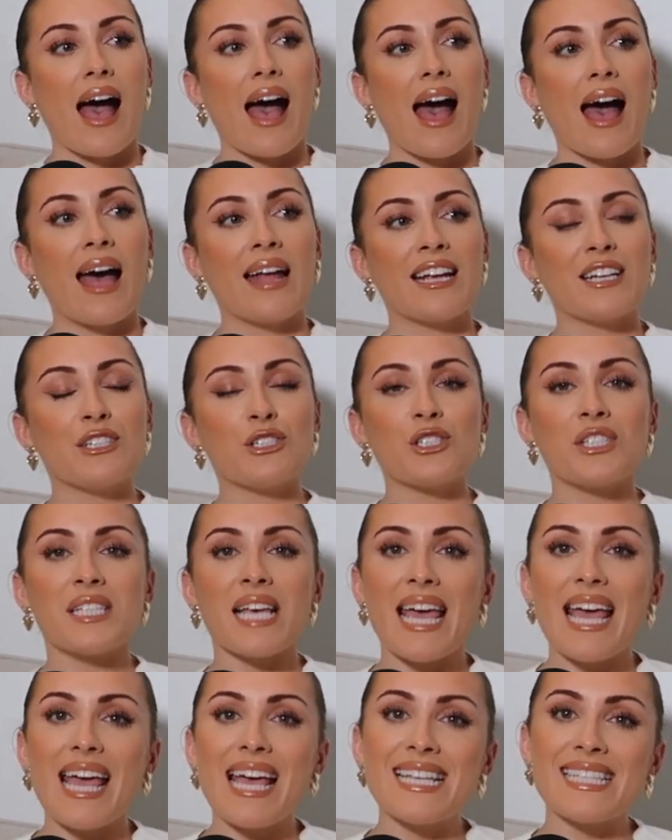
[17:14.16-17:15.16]
And I just
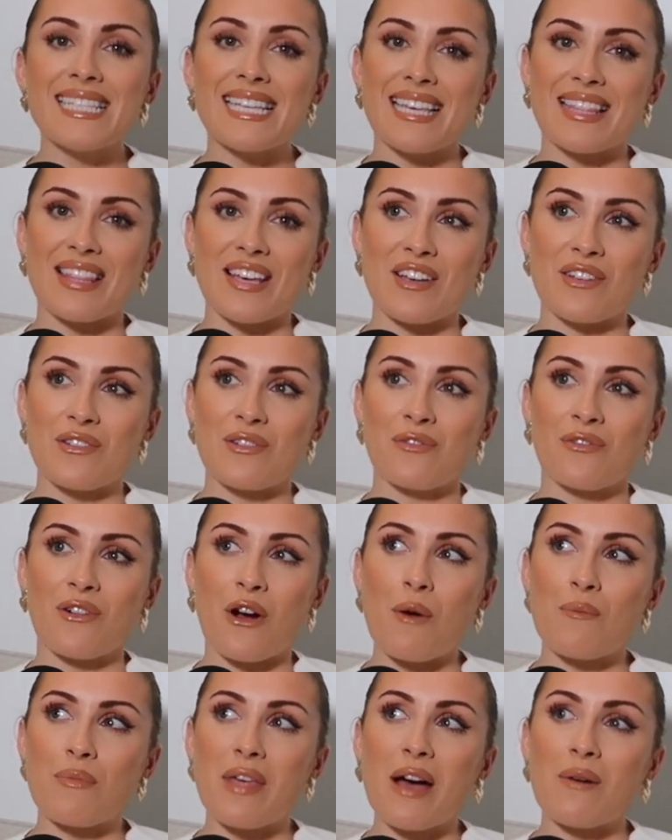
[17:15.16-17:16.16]
hated that
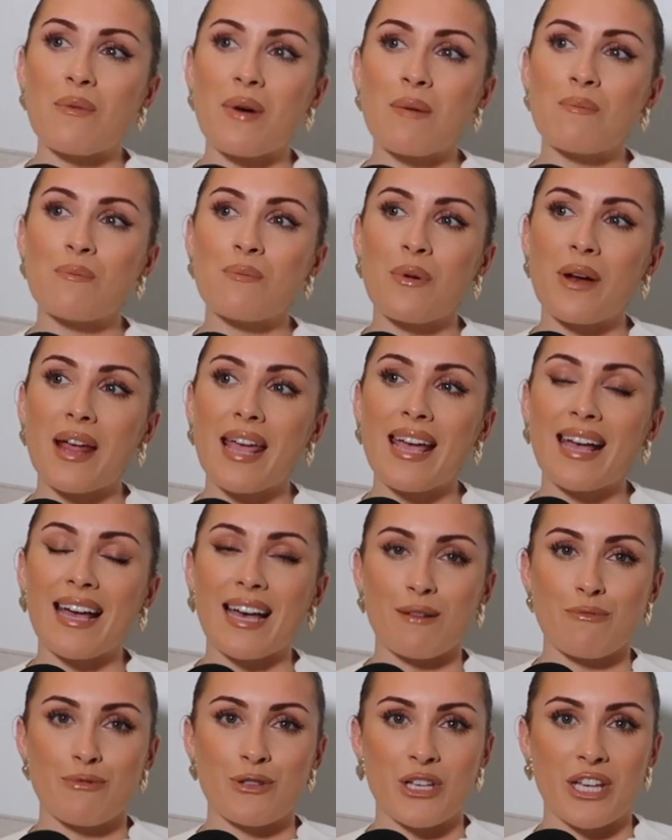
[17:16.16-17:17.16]
from that one
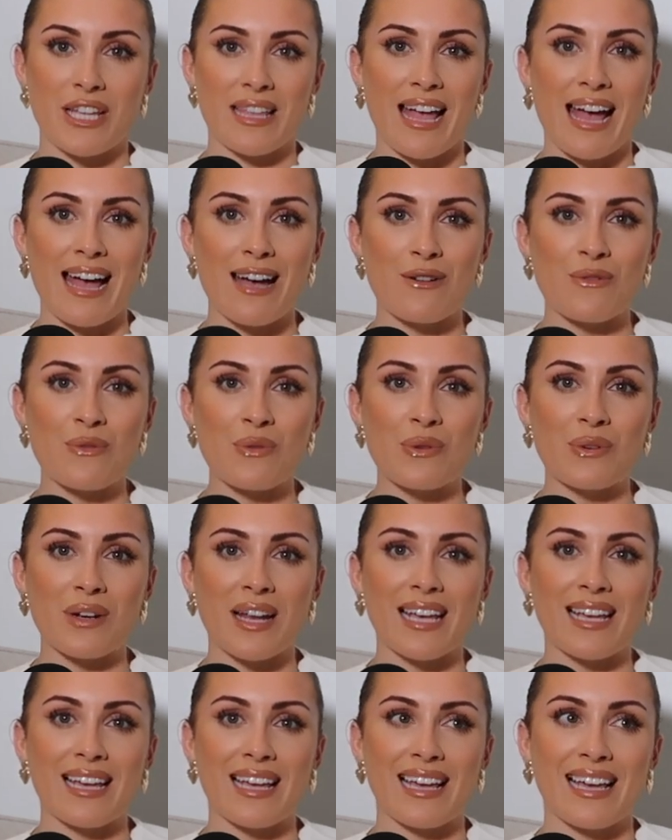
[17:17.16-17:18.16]
breakup, she now,
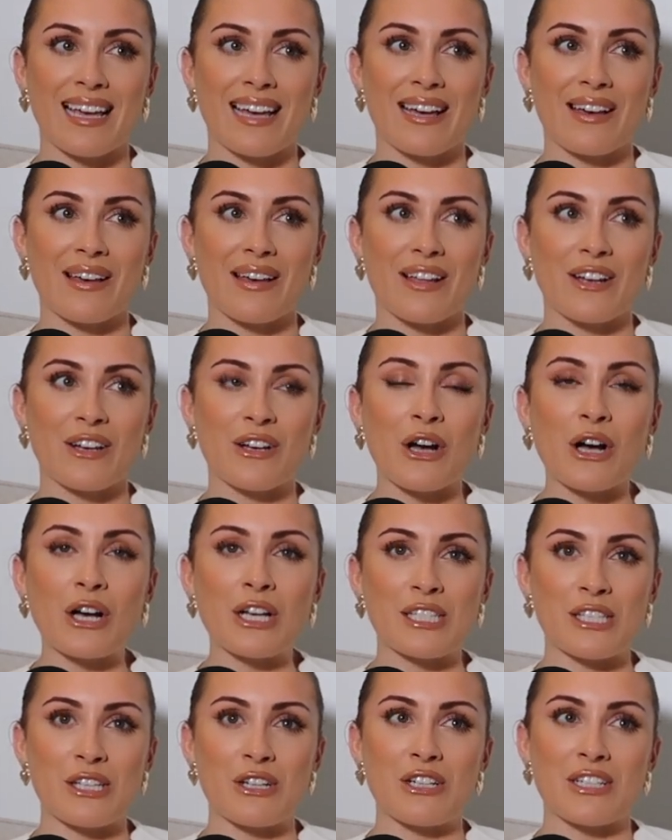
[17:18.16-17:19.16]
like,
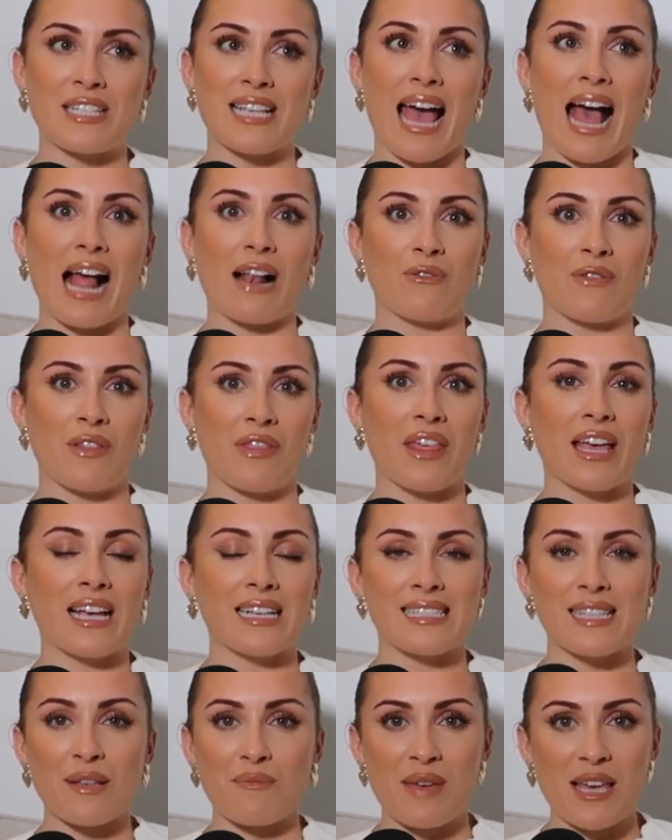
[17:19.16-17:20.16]
looks at herself and
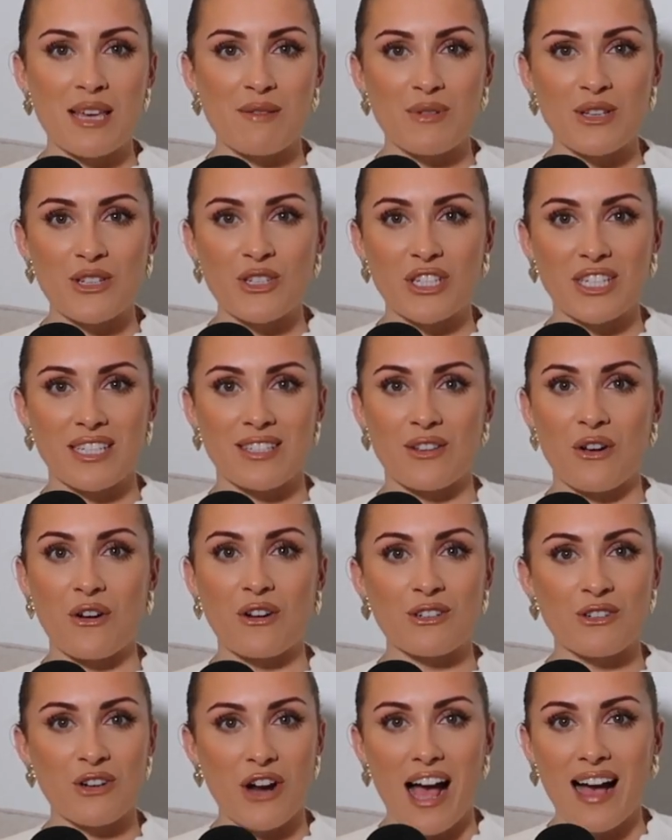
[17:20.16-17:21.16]
thinks that maybe she's
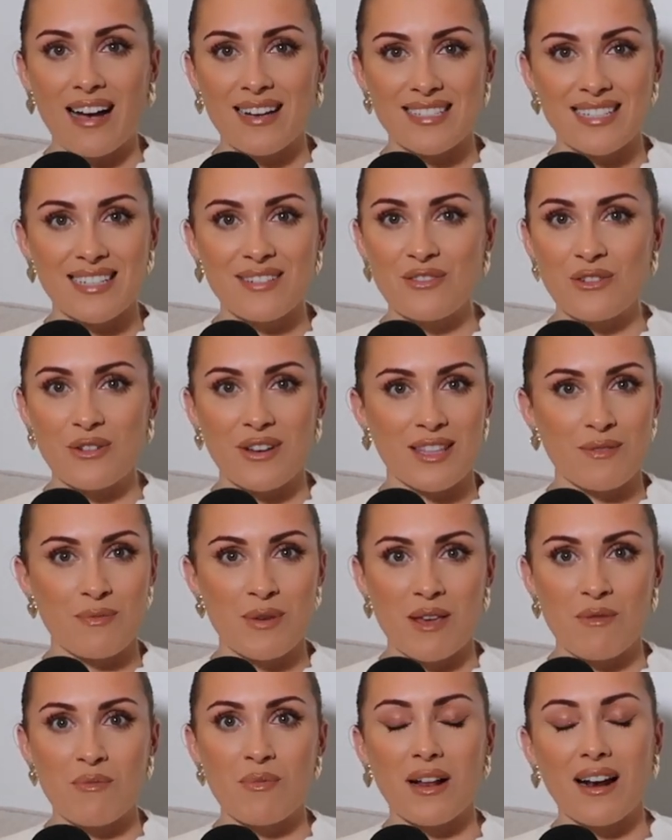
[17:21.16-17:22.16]
not attractive to other
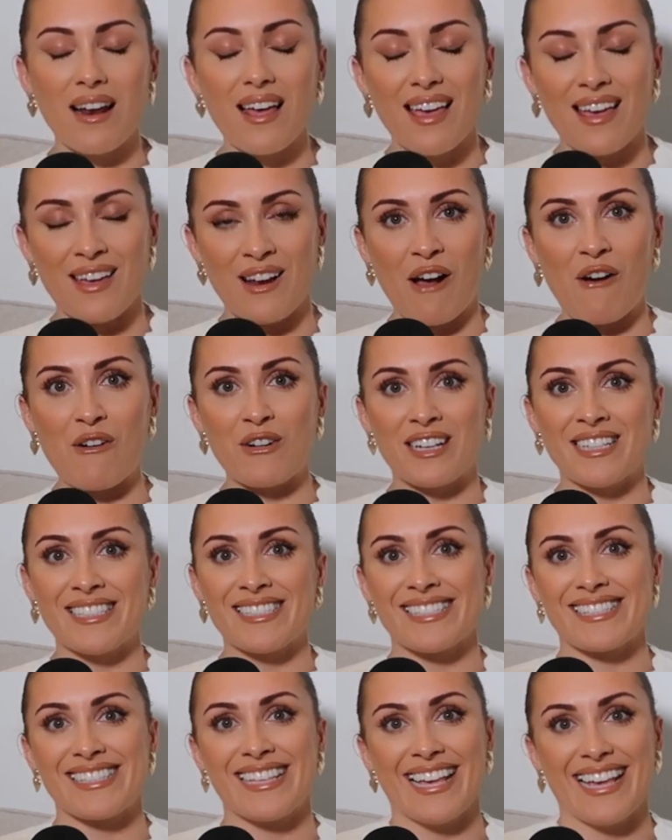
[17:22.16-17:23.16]
people. It
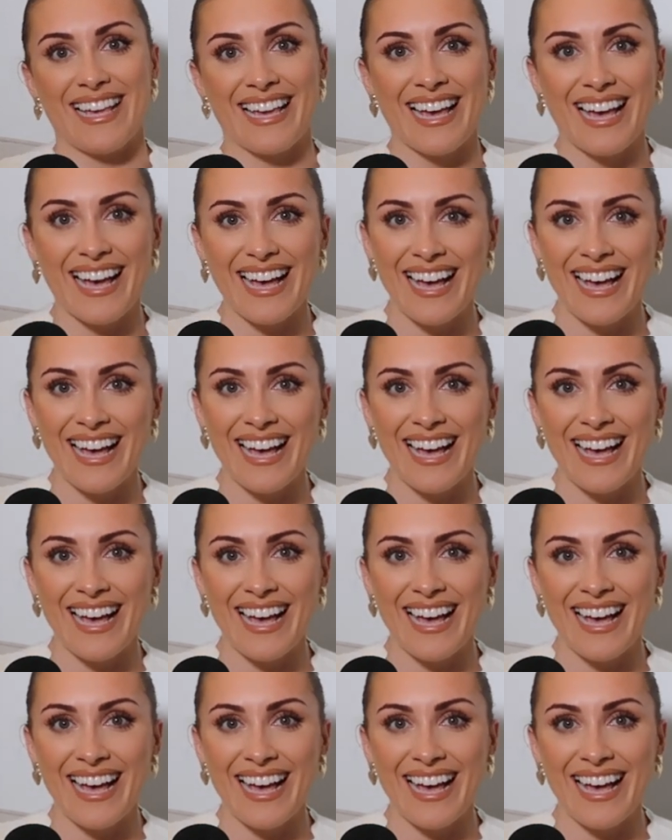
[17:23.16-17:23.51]
honestly...